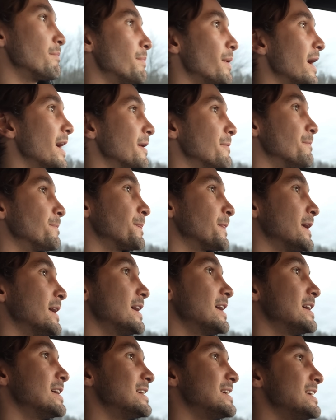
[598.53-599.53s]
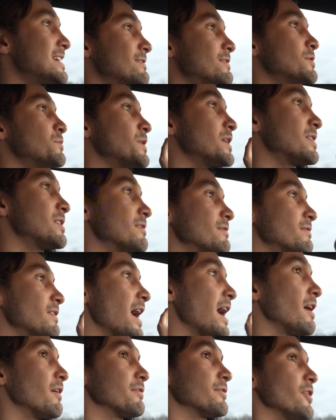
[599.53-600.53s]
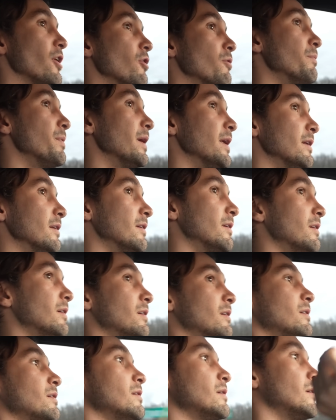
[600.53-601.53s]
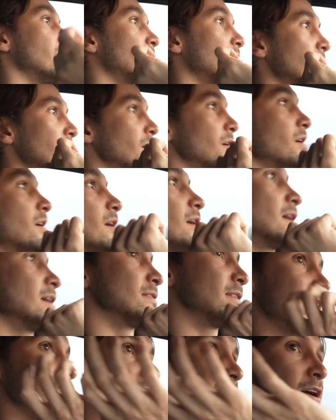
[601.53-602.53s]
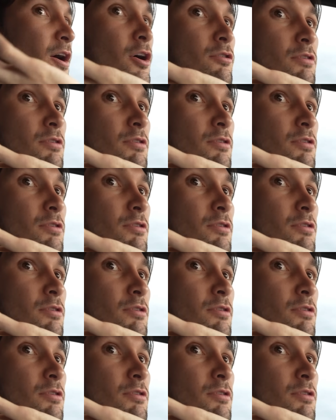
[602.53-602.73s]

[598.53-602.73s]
But even with the valves open, like they are